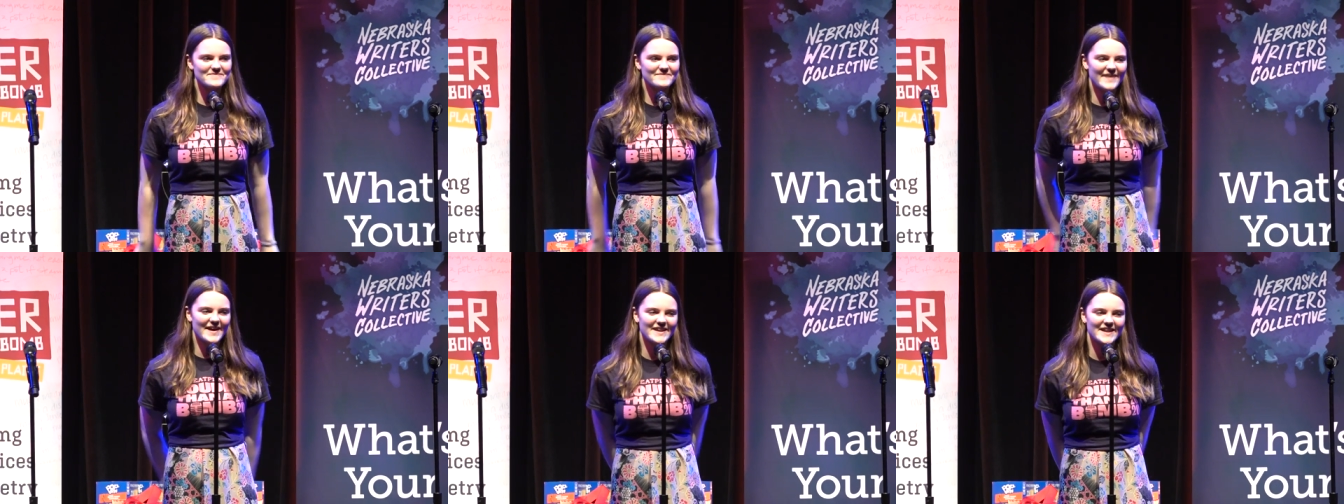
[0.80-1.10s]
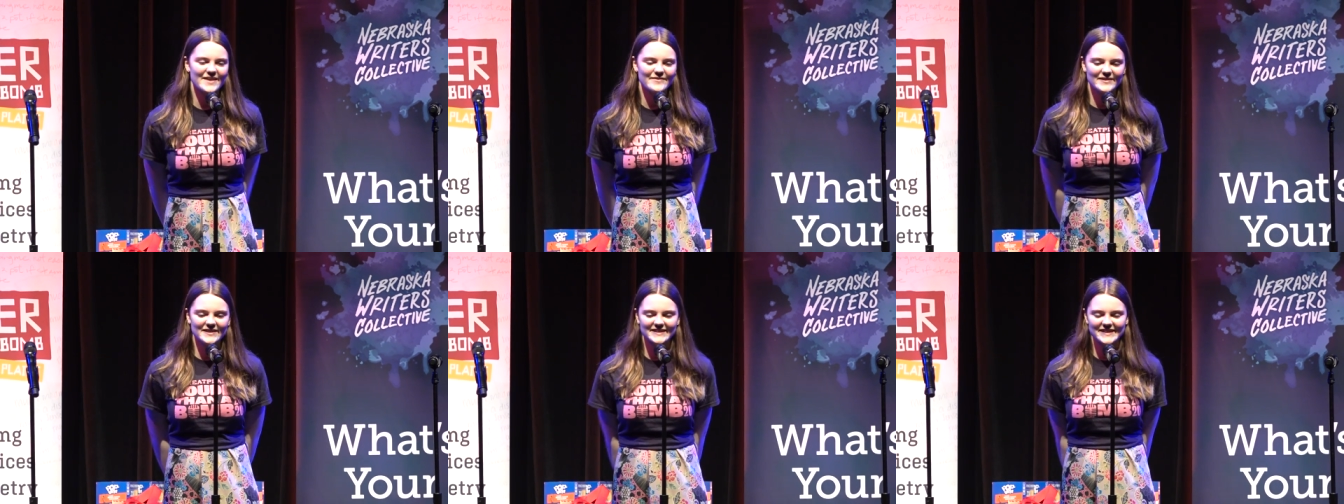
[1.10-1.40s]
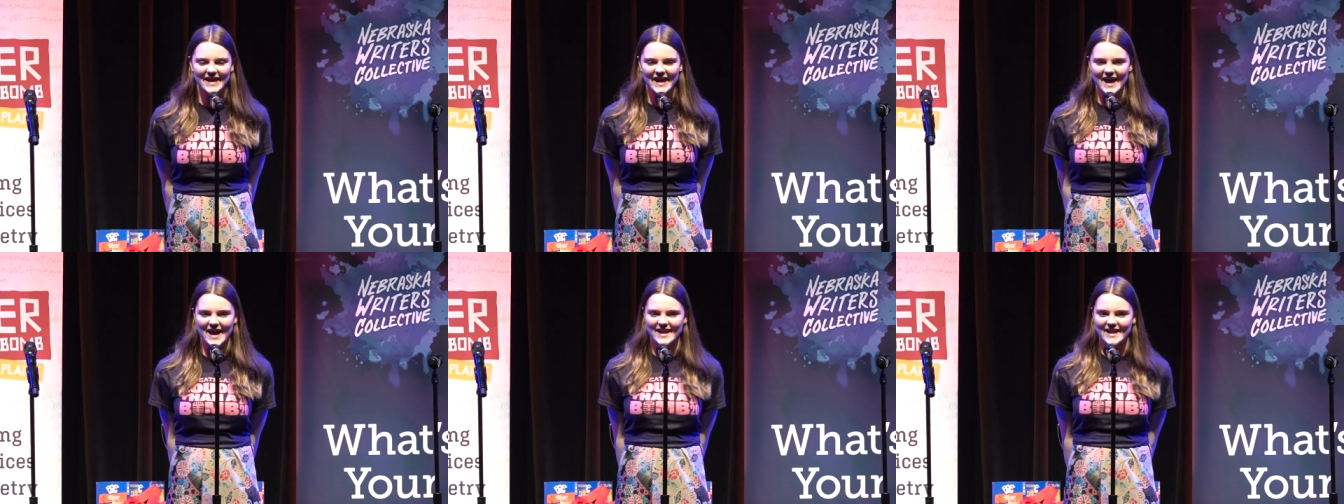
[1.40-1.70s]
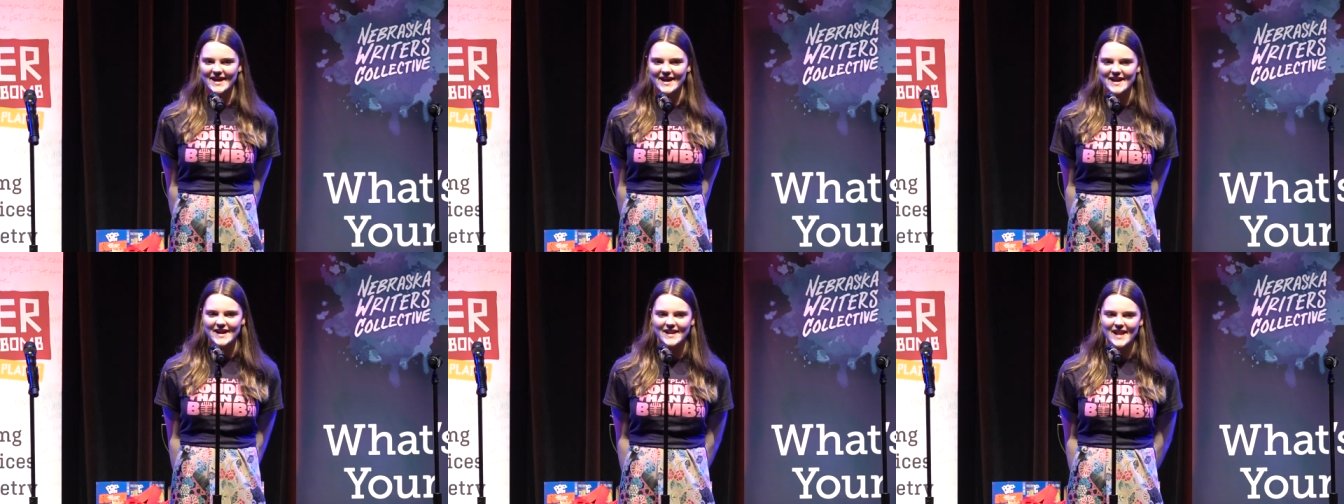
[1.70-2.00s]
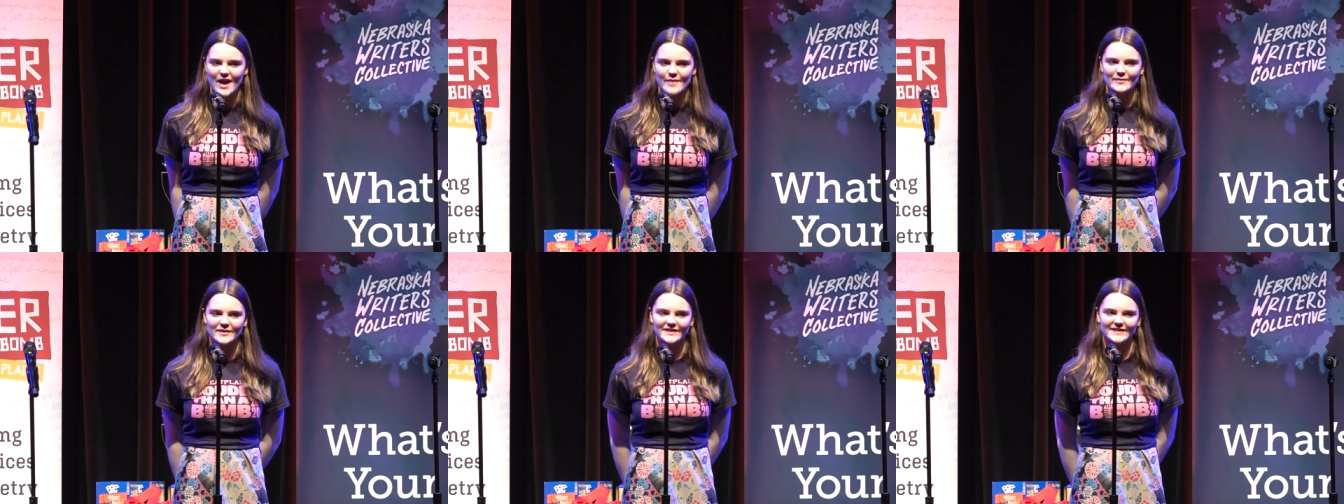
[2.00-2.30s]
My name is Hannah, and
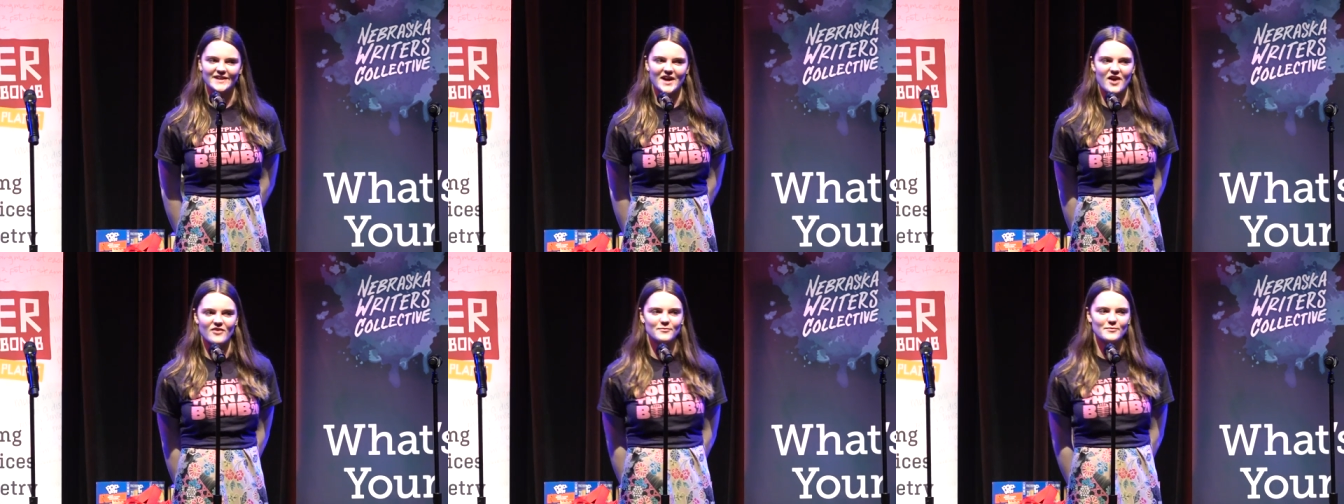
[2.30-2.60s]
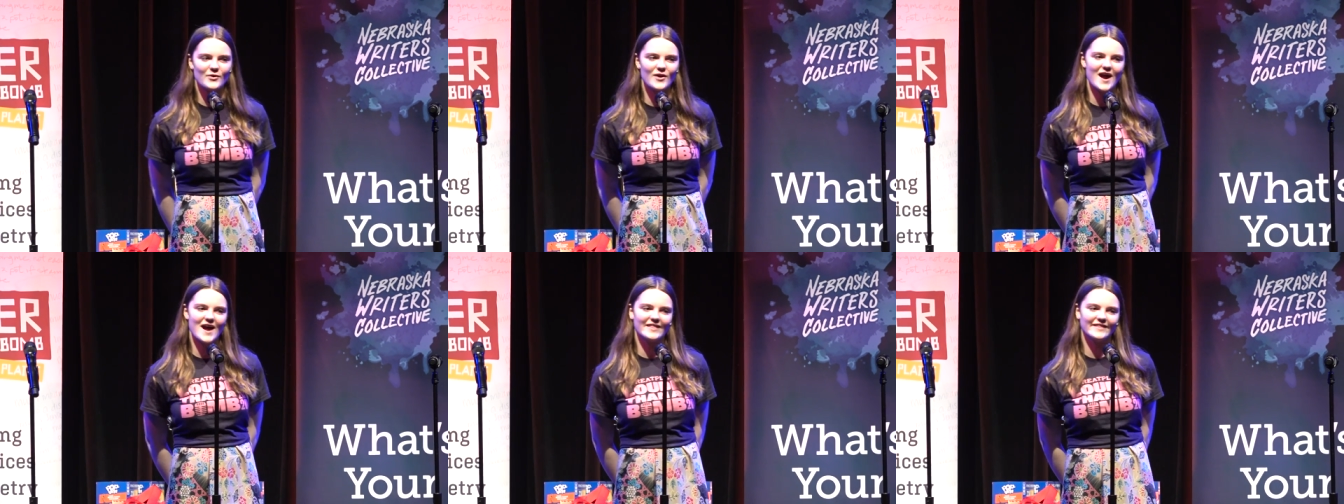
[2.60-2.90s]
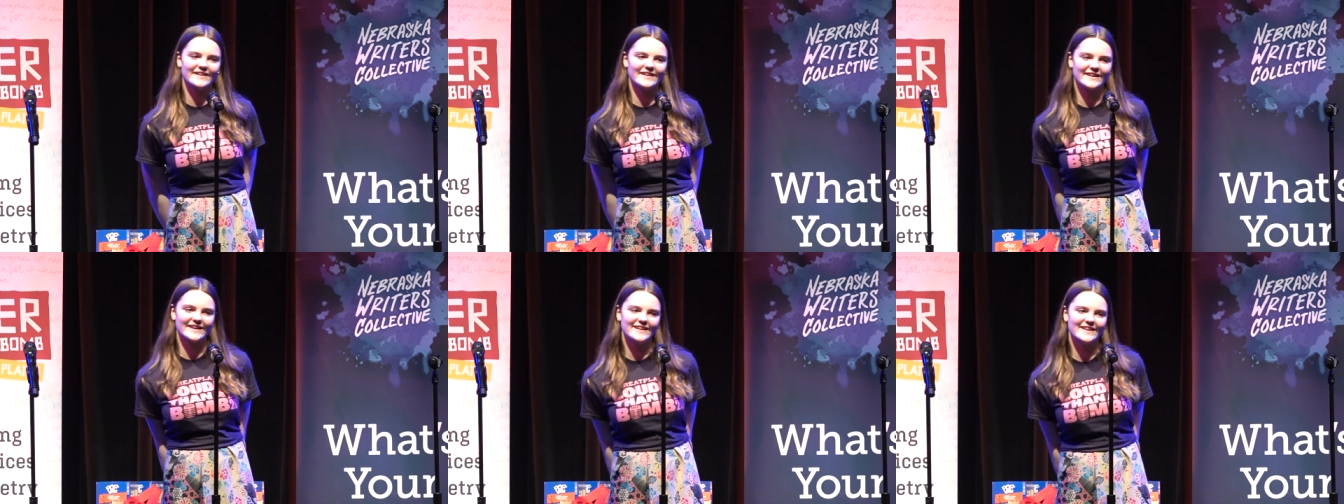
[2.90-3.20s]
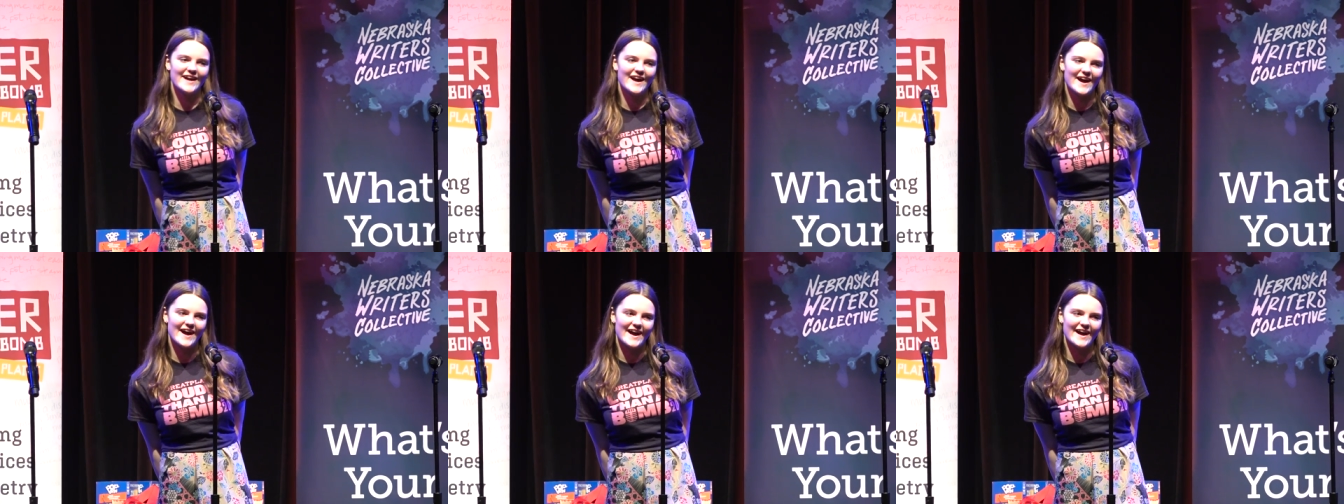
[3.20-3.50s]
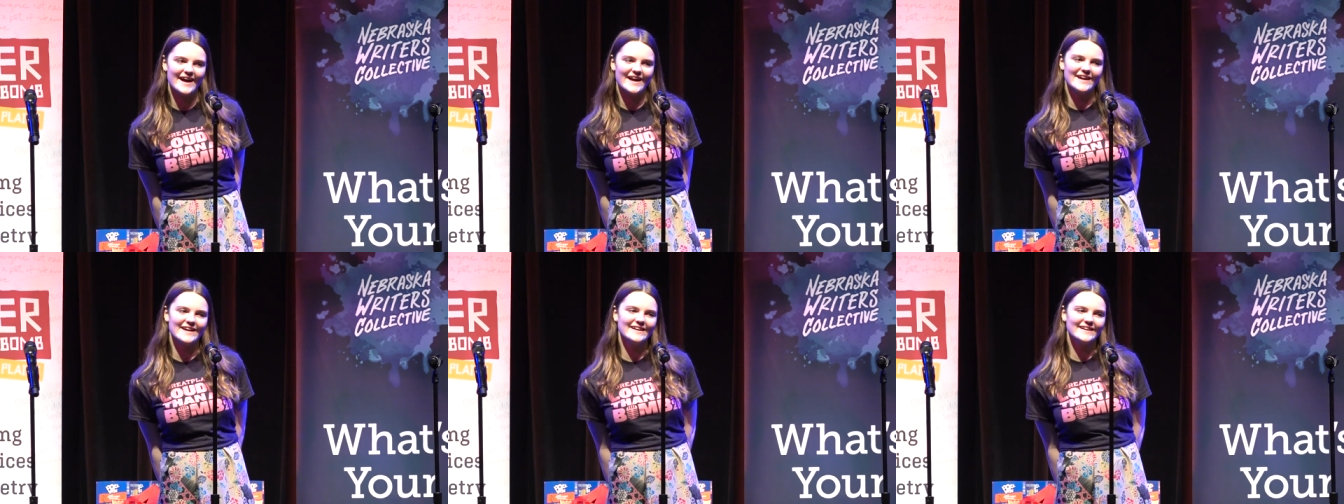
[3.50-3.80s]
I'm a sophomore at Lincoln
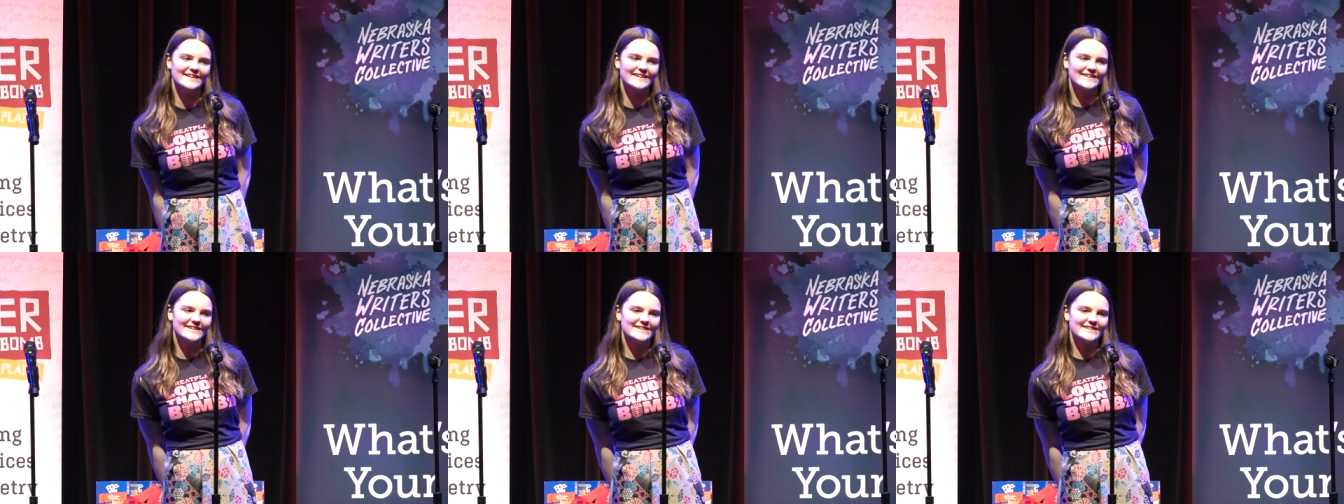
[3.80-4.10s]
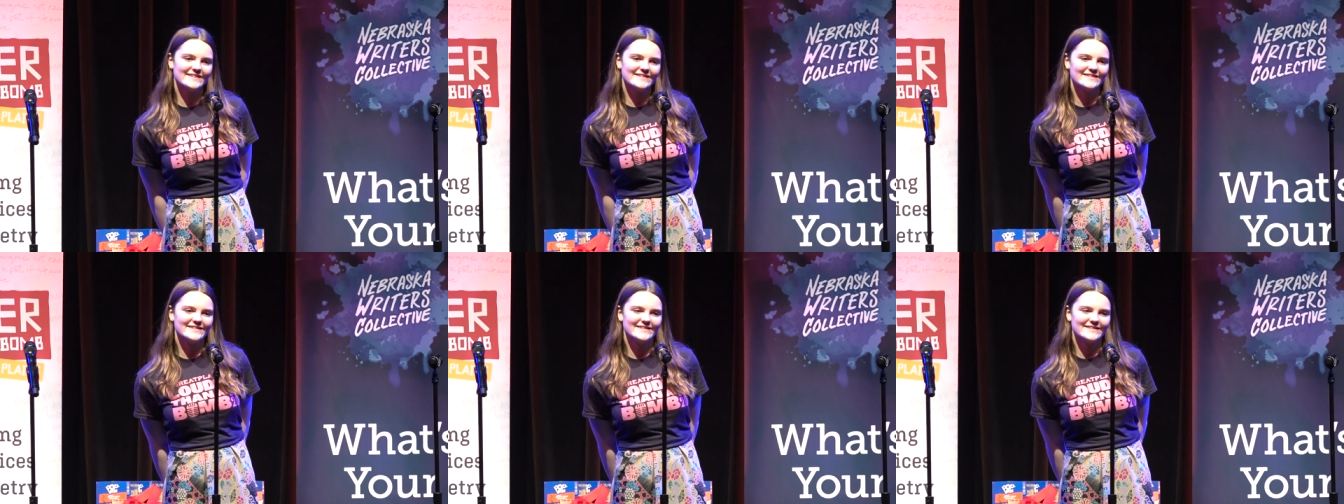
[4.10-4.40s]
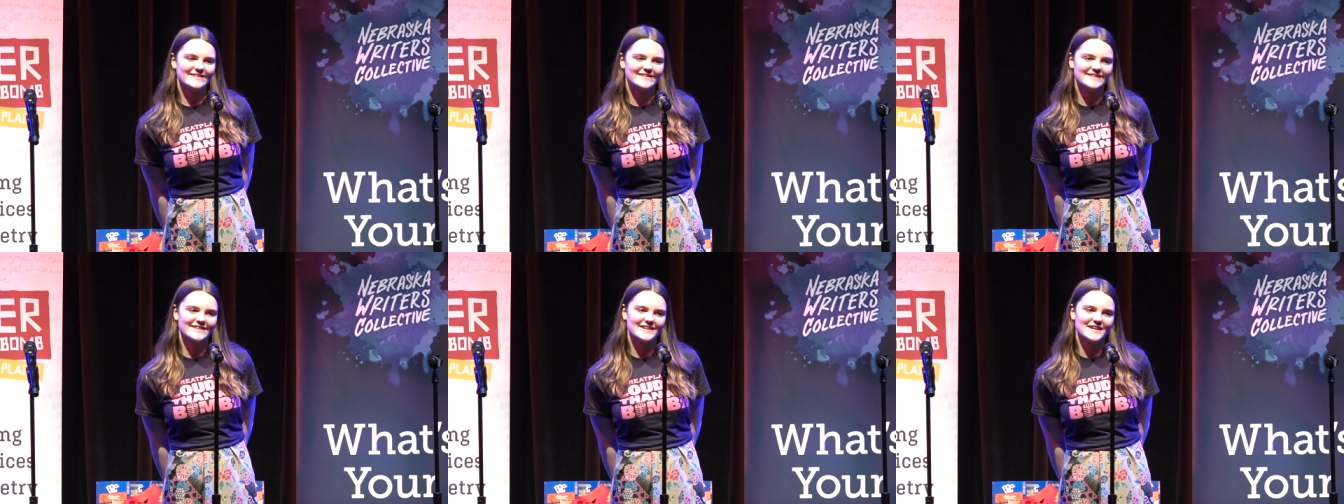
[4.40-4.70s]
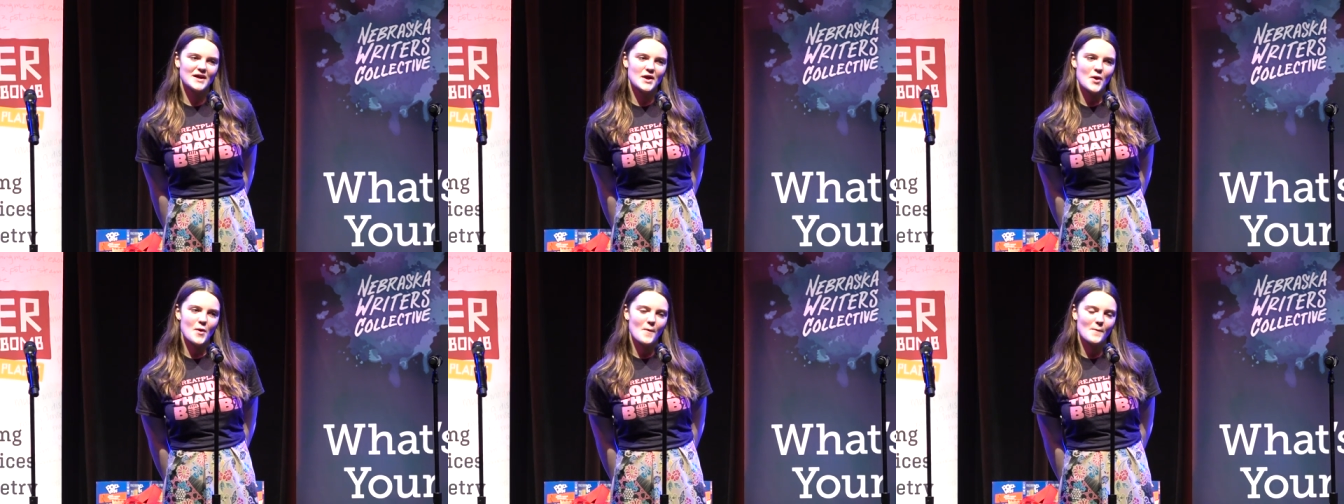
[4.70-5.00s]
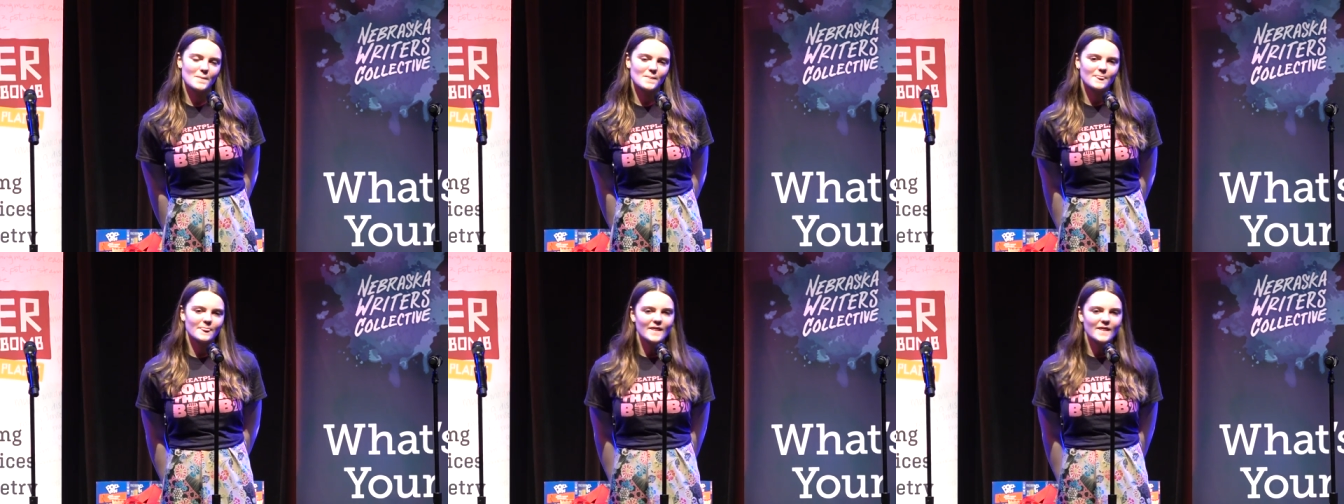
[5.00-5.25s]
High. You know!